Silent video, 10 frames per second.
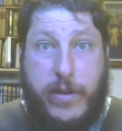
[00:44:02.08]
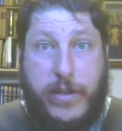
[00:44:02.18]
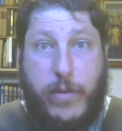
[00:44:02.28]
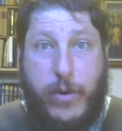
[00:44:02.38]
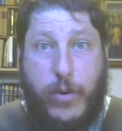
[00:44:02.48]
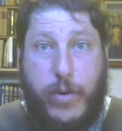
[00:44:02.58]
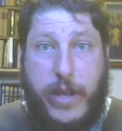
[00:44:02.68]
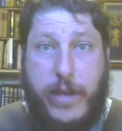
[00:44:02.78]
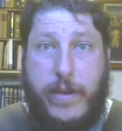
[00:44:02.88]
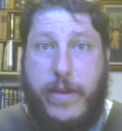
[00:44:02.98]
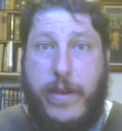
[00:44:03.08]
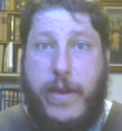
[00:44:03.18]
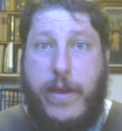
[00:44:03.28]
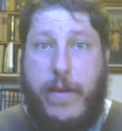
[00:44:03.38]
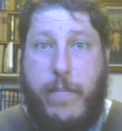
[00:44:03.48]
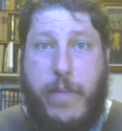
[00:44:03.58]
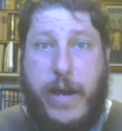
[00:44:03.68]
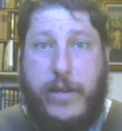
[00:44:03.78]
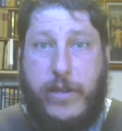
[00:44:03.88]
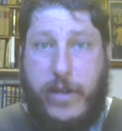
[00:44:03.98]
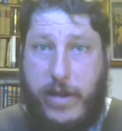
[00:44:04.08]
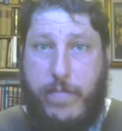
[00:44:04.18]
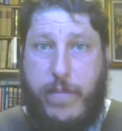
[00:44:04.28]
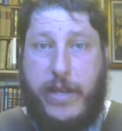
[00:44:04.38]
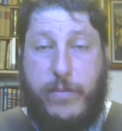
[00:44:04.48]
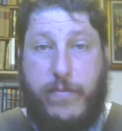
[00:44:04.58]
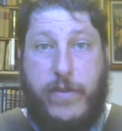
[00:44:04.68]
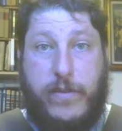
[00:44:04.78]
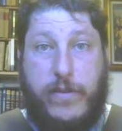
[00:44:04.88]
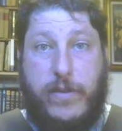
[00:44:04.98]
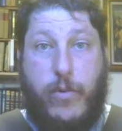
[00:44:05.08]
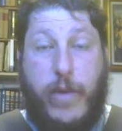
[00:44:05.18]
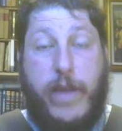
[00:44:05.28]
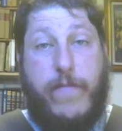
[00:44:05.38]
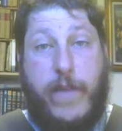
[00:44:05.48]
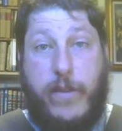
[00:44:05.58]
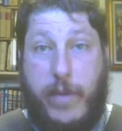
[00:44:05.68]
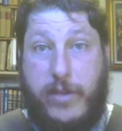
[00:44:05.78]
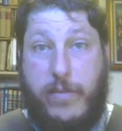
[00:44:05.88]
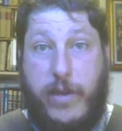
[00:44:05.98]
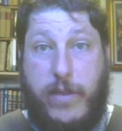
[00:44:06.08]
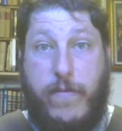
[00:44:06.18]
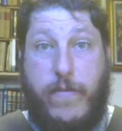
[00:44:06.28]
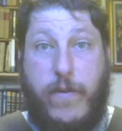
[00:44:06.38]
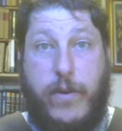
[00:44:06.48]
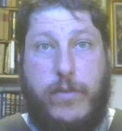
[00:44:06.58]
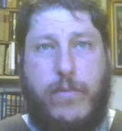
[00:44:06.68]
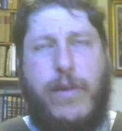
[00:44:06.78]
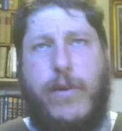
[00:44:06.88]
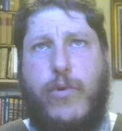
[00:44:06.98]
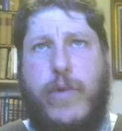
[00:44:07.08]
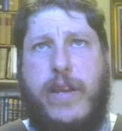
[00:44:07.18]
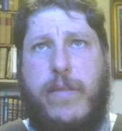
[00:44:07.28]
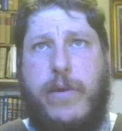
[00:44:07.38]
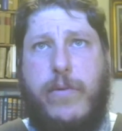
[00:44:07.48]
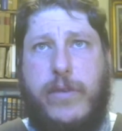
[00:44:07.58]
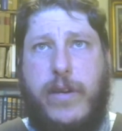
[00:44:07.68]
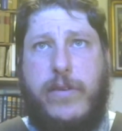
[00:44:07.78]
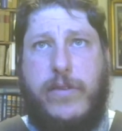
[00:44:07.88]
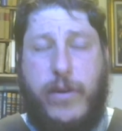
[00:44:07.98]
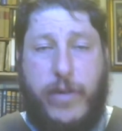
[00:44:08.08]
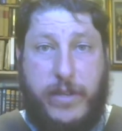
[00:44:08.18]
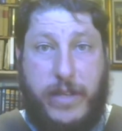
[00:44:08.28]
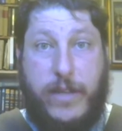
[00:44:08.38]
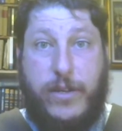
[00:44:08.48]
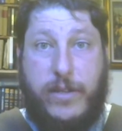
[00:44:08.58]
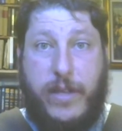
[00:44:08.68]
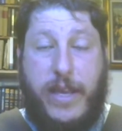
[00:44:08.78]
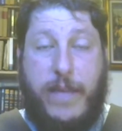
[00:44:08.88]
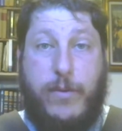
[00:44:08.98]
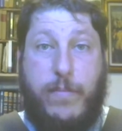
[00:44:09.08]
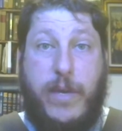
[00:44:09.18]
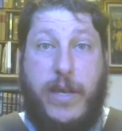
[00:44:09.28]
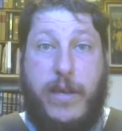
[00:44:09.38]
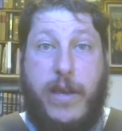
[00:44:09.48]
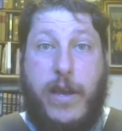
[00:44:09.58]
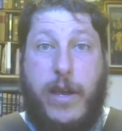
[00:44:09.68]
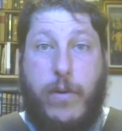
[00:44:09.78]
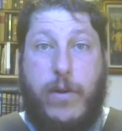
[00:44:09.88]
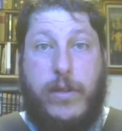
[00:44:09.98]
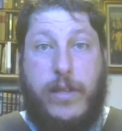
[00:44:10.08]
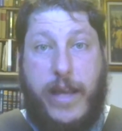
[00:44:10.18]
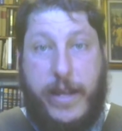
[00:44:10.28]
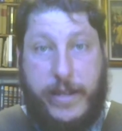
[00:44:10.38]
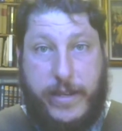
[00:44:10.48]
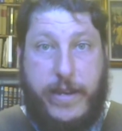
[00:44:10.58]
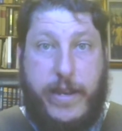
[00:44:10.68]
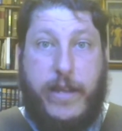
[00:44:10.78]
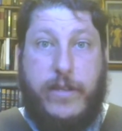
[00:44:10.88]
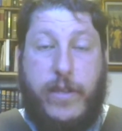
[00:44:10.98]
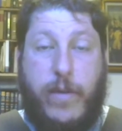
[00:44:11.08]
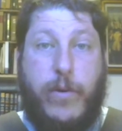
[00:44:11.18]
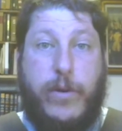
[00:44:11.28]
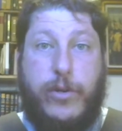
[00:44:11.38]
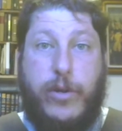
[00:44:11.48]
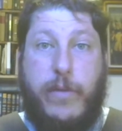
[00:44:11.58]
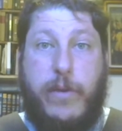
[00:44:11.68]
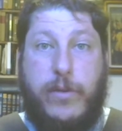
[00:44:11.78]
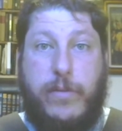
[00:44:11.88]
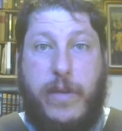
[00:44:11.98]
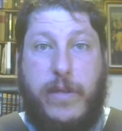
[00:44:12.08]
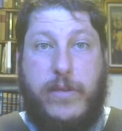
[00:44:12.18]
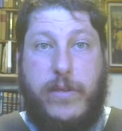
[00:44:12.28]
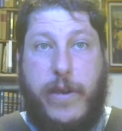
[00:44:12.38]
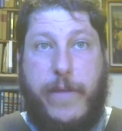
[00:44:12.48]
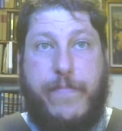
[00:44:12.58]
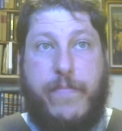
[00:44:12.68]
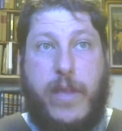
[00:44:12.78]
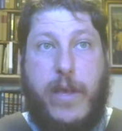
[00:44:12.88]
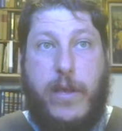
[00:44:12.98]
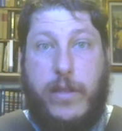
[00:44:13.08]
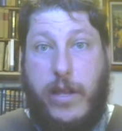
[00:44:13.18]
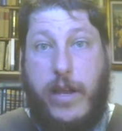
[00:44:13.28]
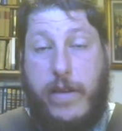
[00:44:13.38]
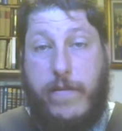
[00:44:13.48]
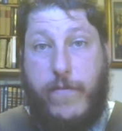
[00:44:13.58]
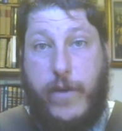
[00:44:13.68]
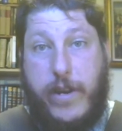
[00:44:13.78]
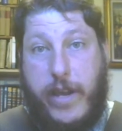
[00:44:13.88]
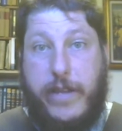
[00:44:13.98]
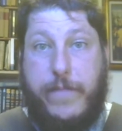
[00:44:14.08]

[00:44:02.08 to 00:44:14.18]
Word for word: that were created by uh, by his, his grandfather Maximilian I. Well, they were created, but it was, uh, it was under his aegis they came to be. Were called Landsknechts, and that word in German just means um, uh, foot knight